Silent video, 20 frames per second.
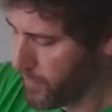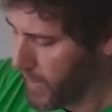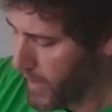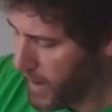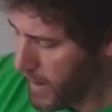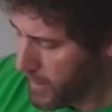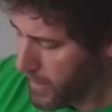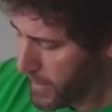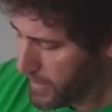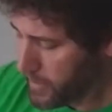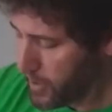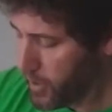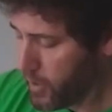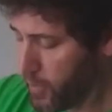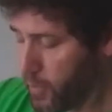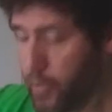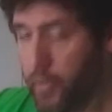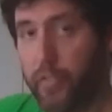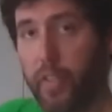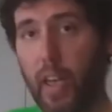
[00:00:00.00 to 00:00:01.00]
And I like to
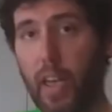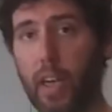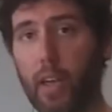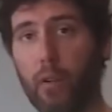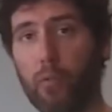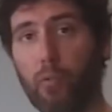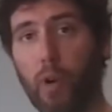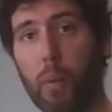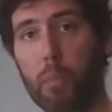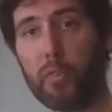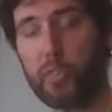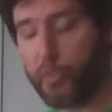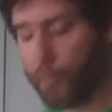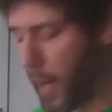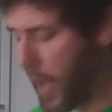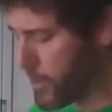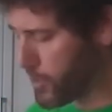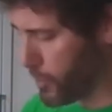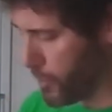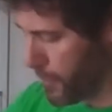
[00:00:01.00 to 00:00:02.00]
use a rubber
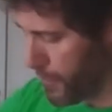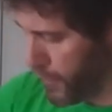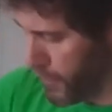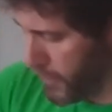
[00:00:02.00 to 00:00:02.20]
spatula for